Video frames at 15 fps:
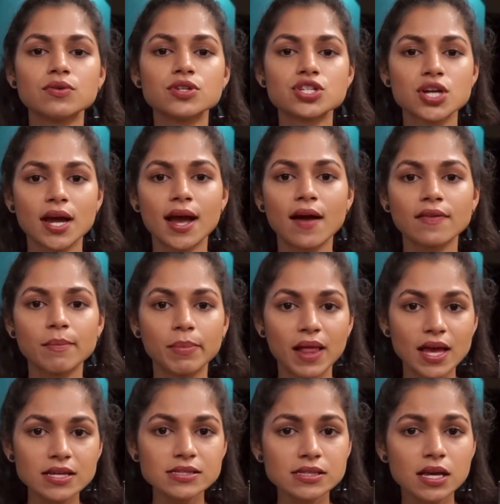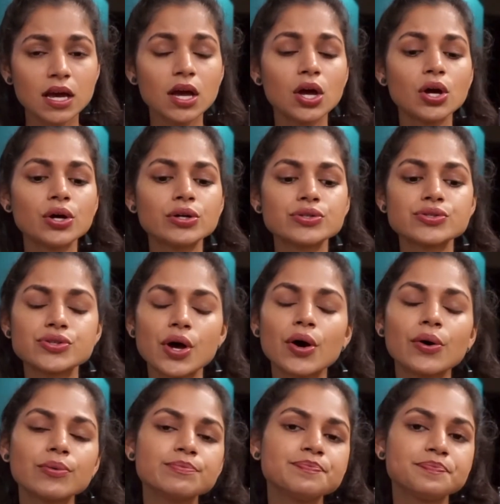check out the place.
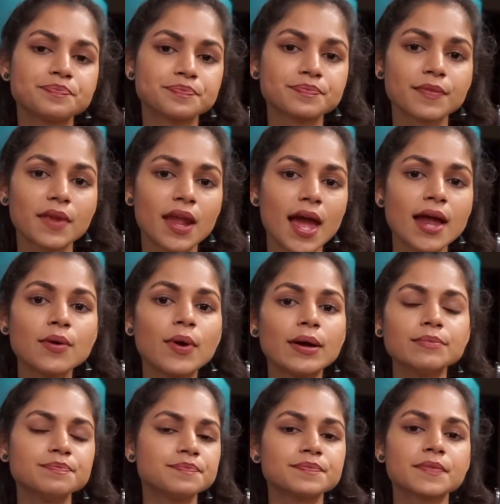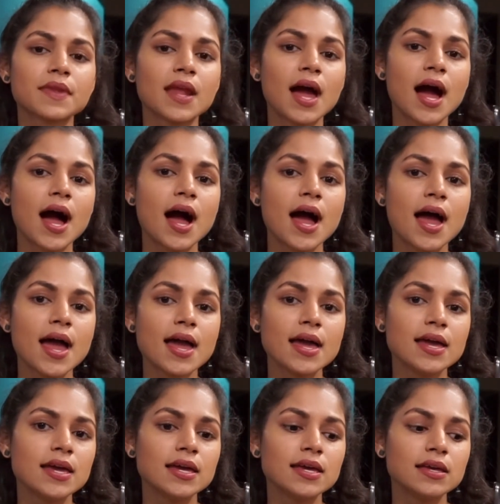So anyway, I
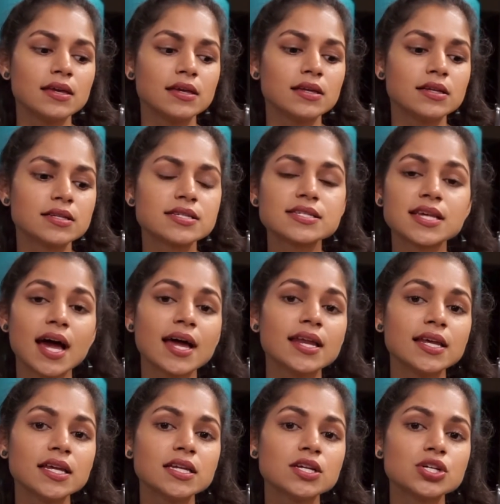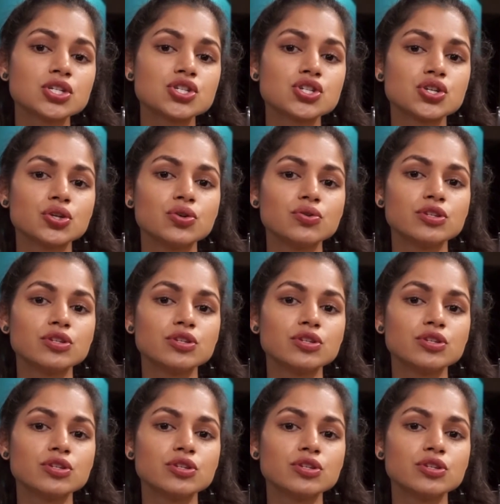decided to